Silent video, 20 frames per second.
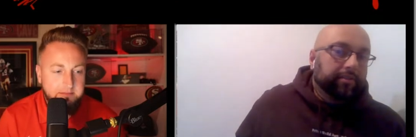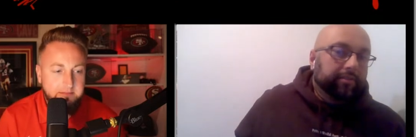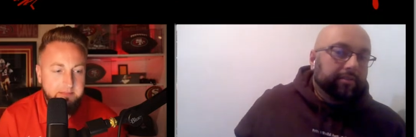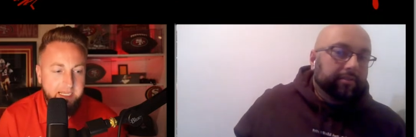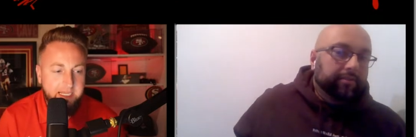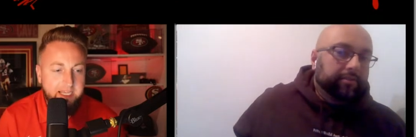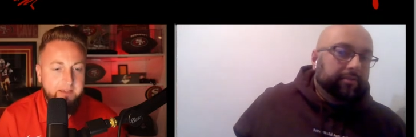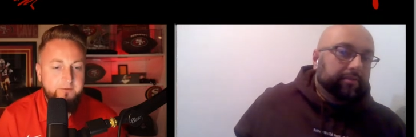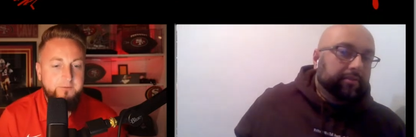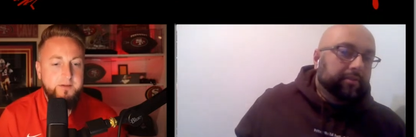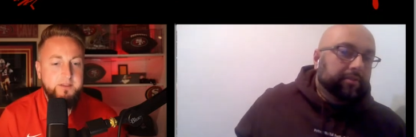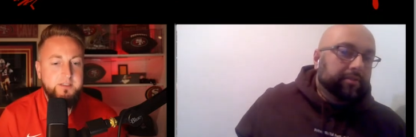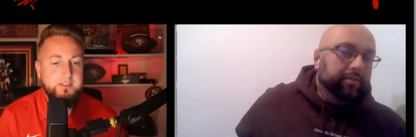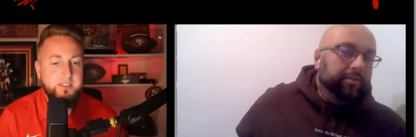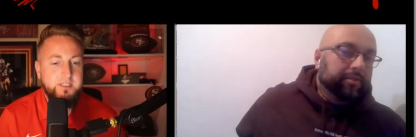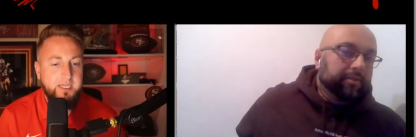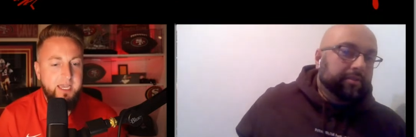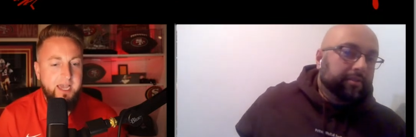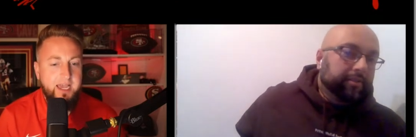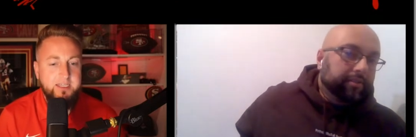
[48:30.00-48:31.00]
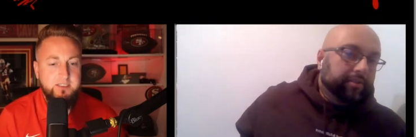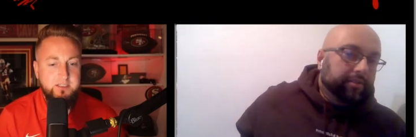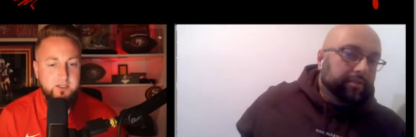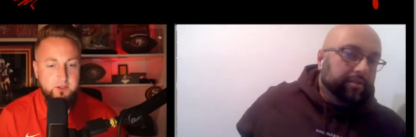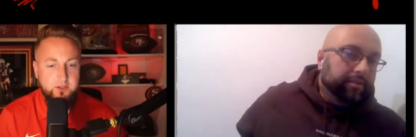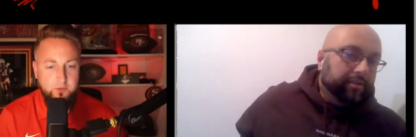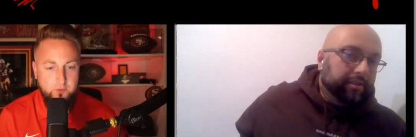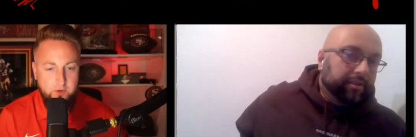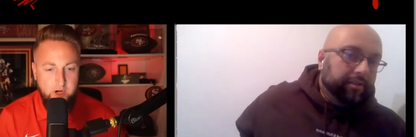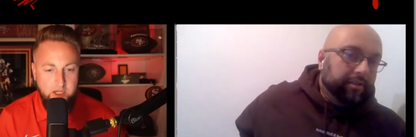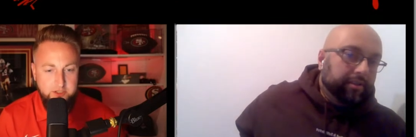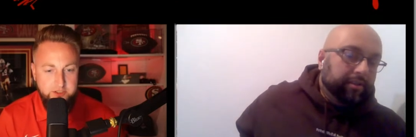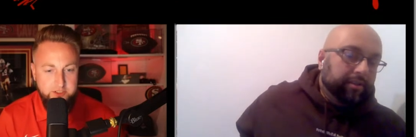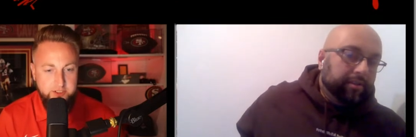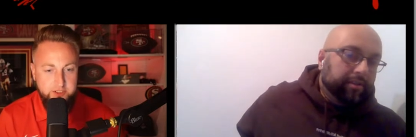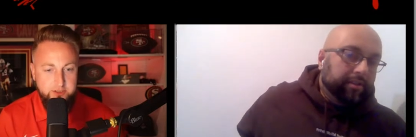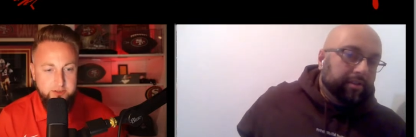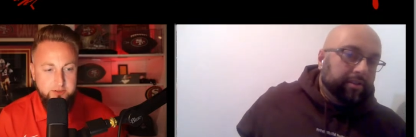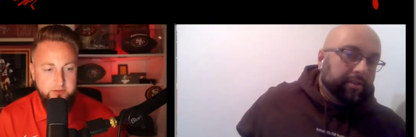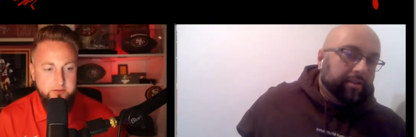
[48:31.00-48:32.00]
Speaker 1: if it's the guys on the
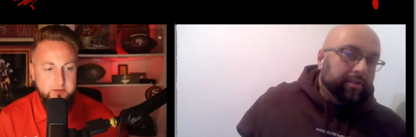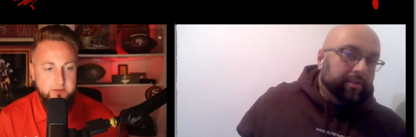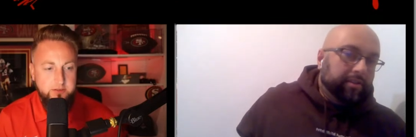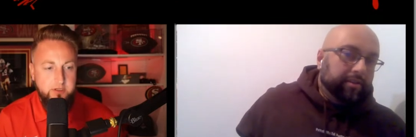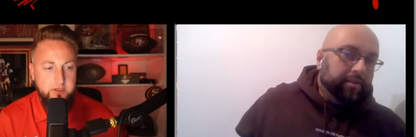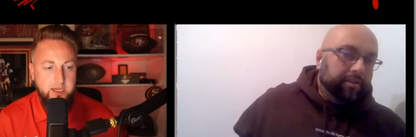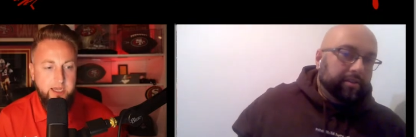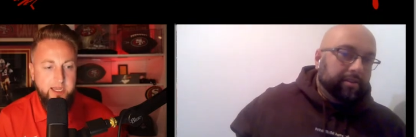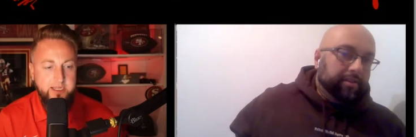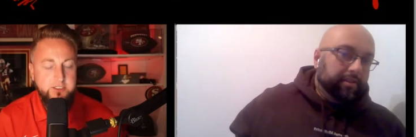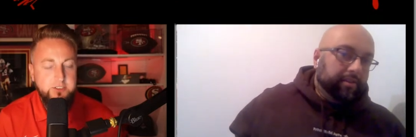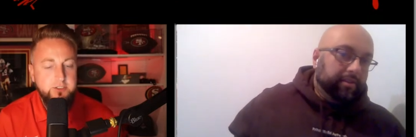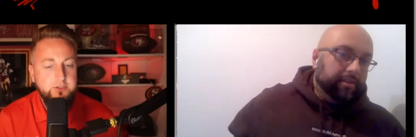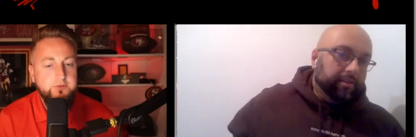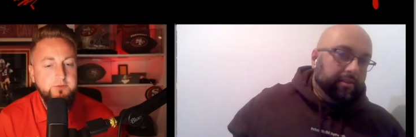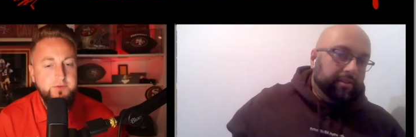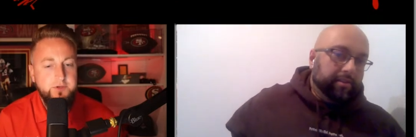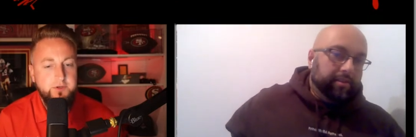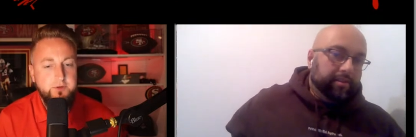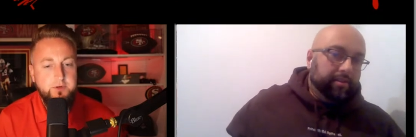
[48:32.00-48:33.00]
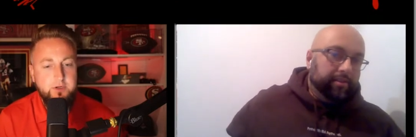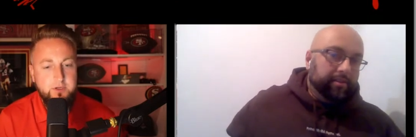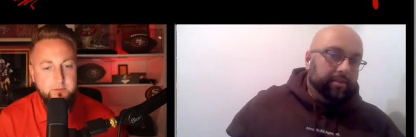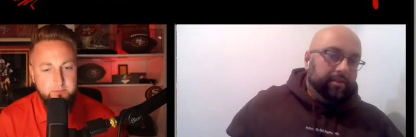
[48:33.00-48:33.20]
roster, I do feel